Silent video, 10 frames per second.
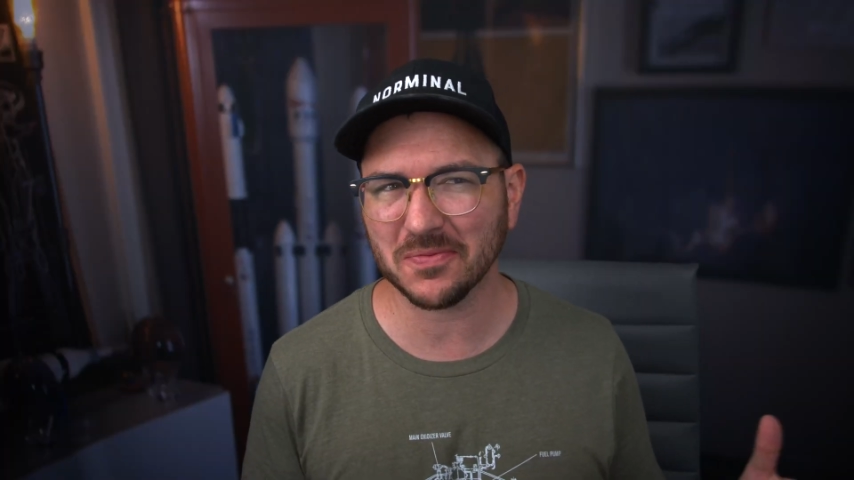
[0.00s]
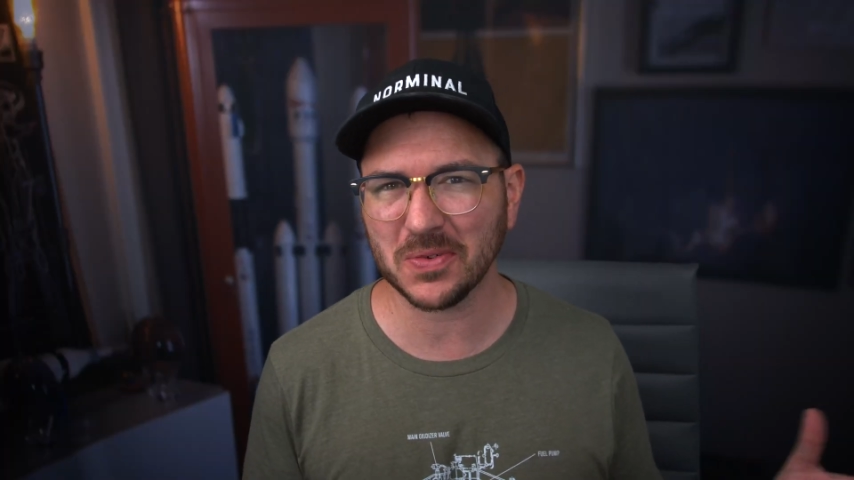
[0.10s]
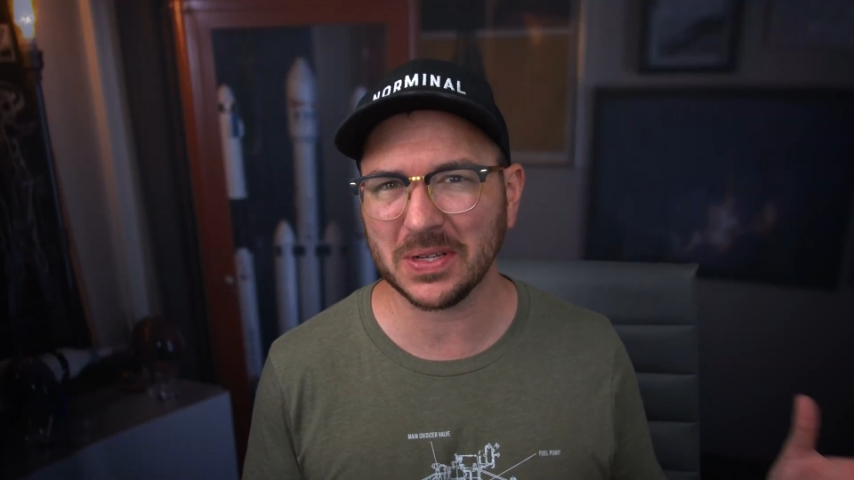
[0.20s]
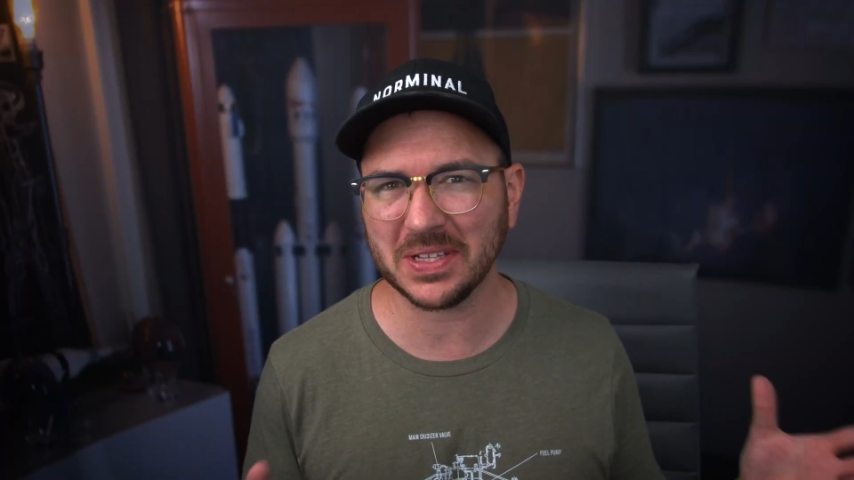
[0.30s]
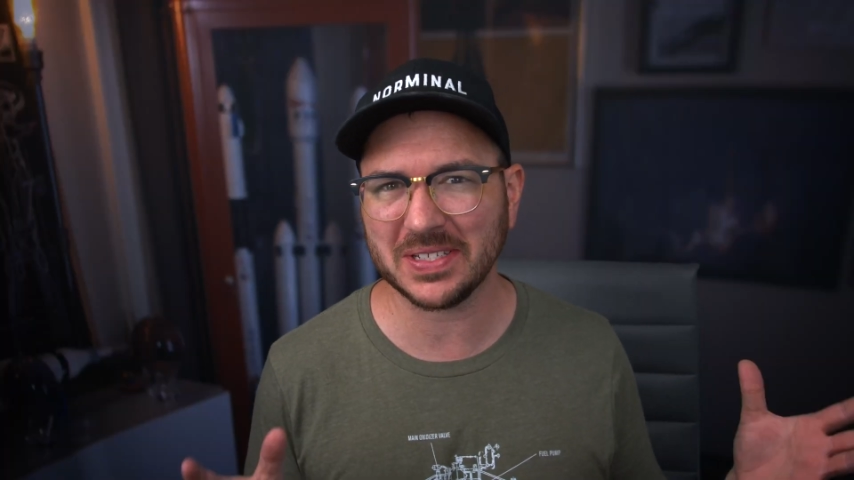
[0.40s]

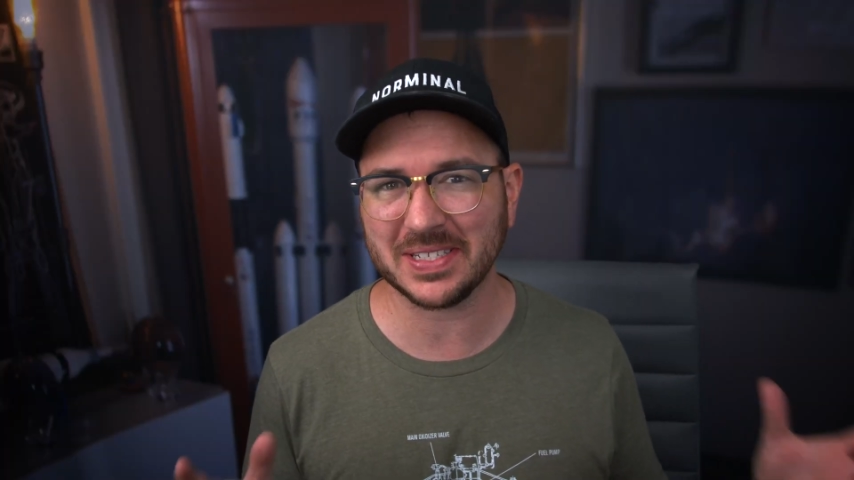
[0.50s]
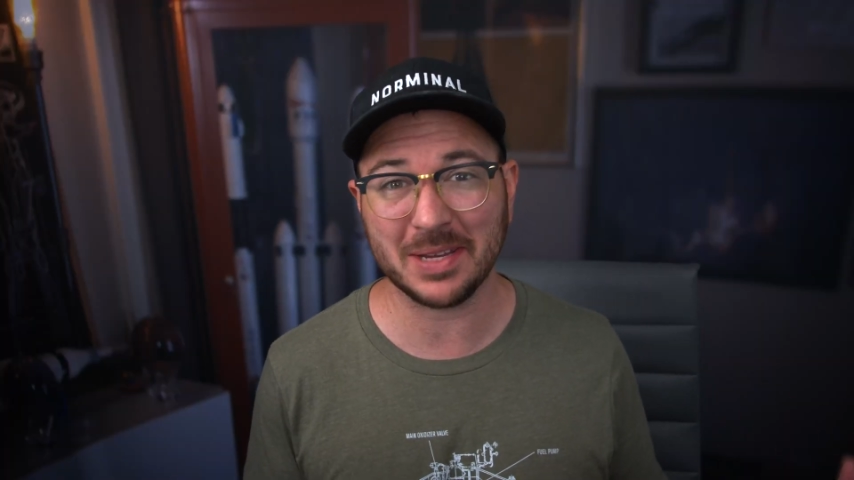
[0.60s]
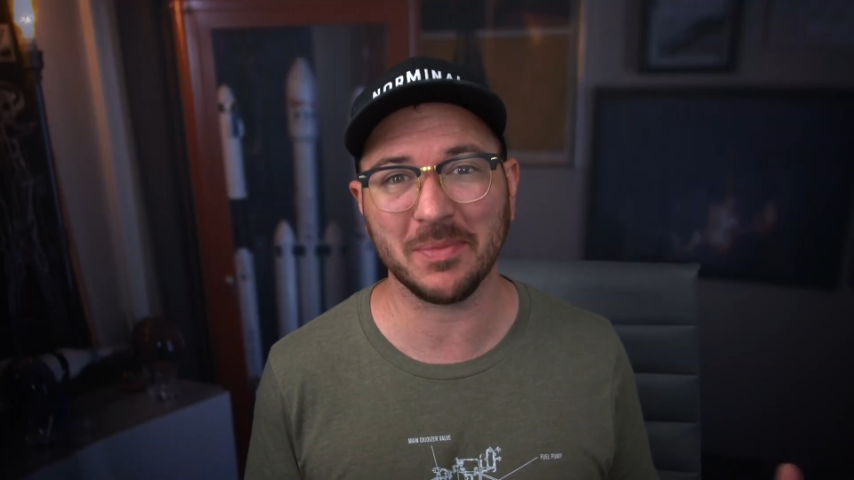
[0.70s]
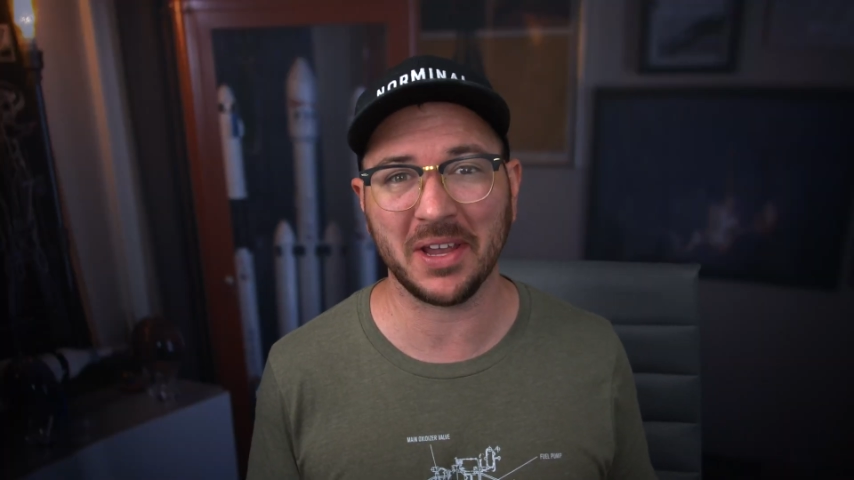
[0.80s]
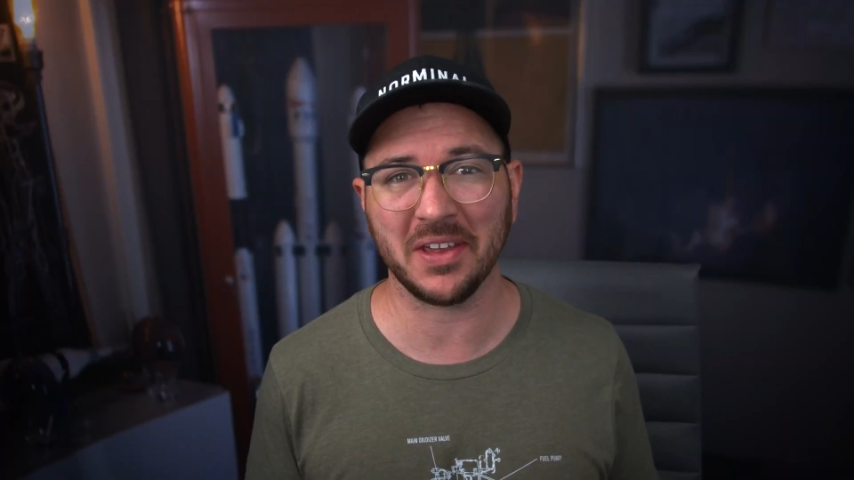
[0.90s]
really
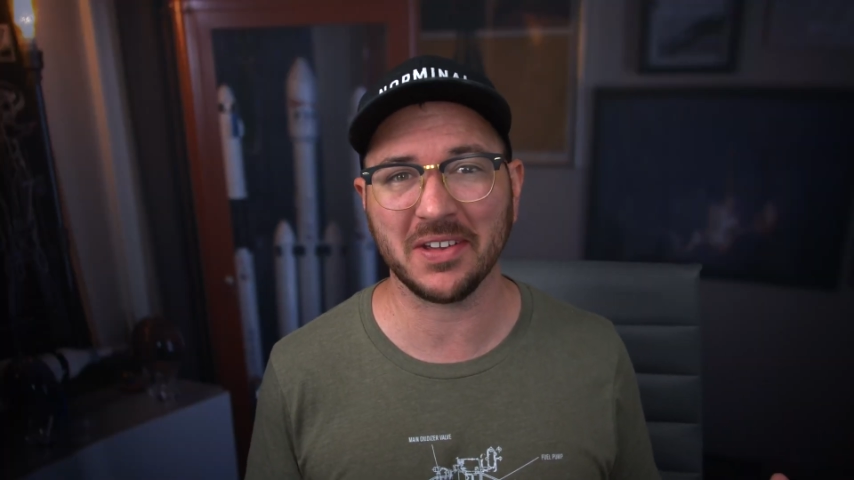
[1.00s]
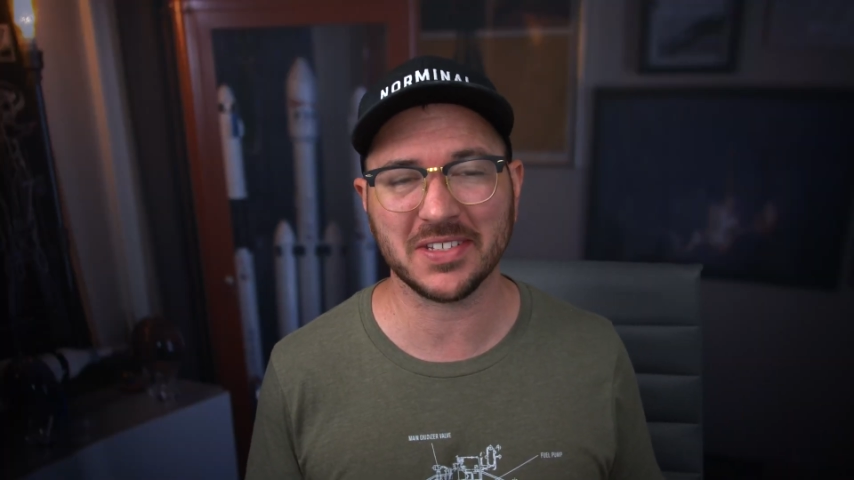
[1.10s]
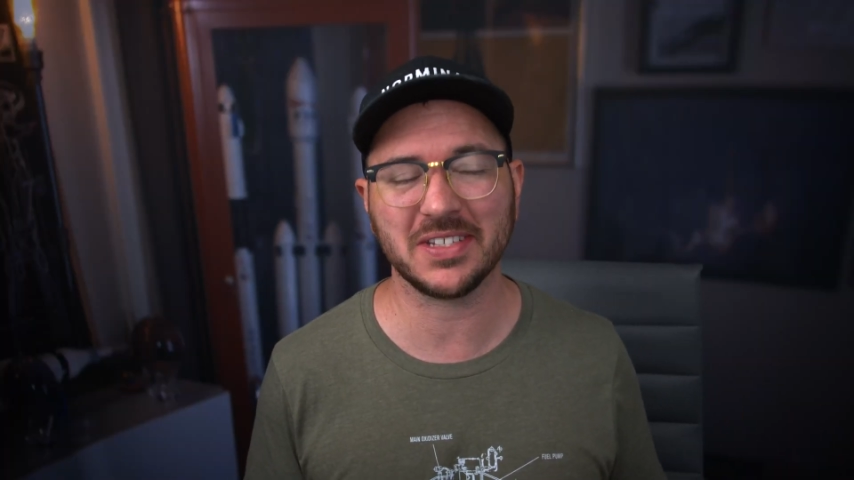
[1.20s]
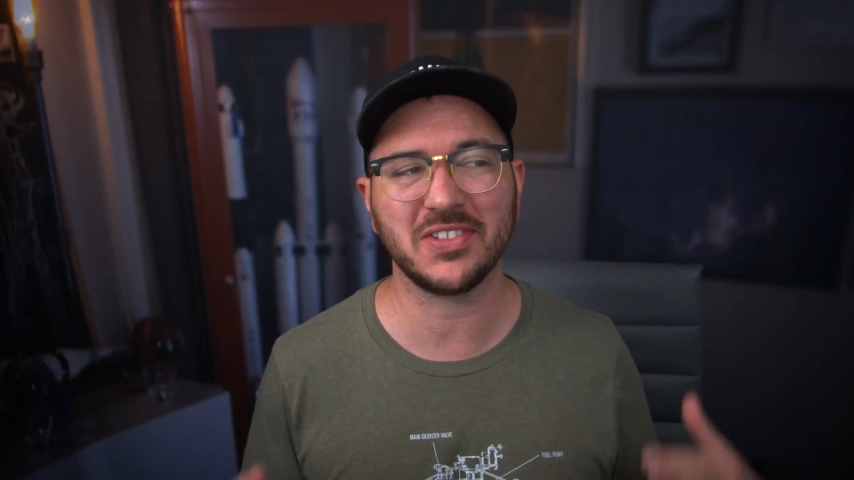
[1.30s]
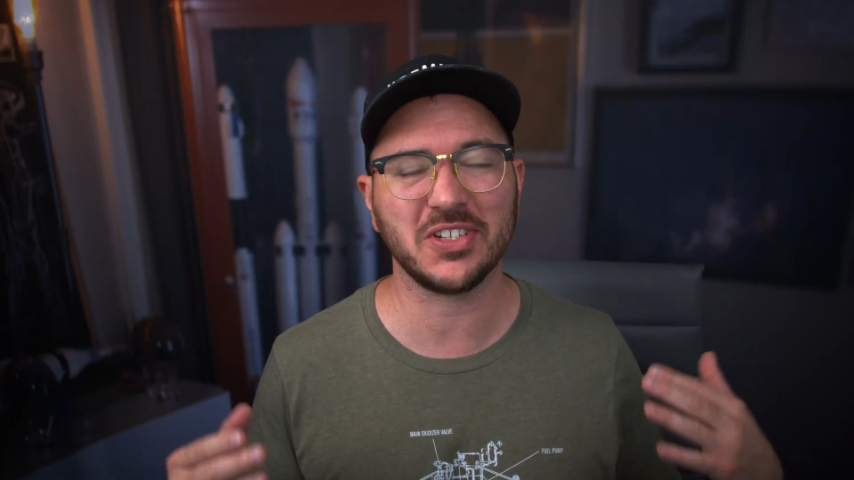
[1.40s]
seem like it
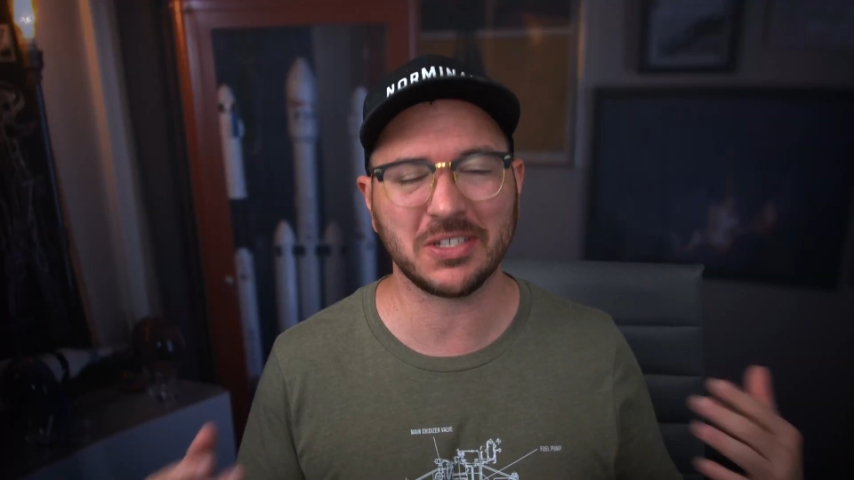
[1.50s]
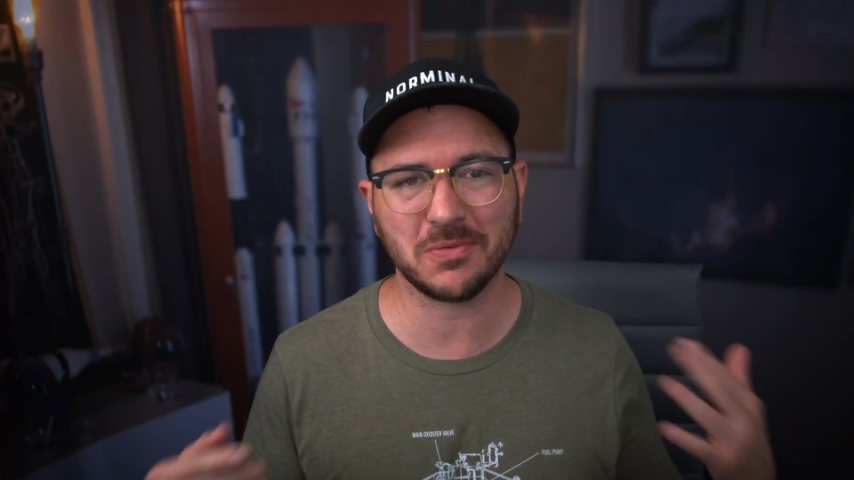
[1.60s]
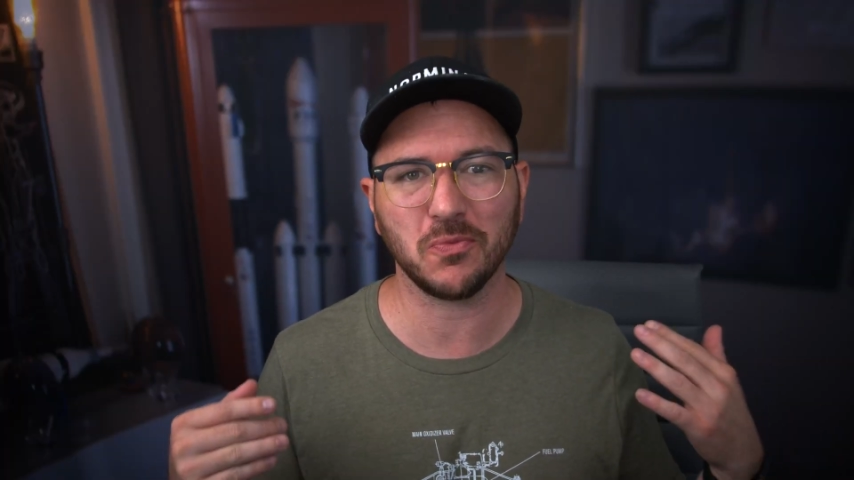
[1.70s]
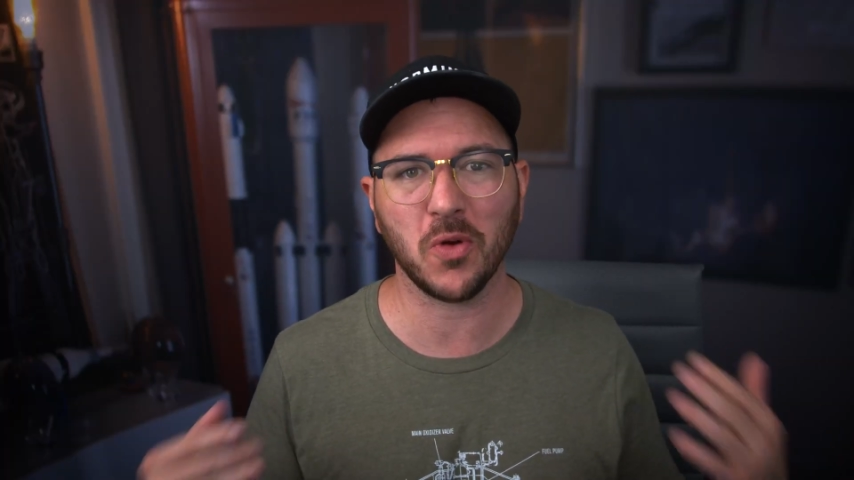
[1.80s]
because it's just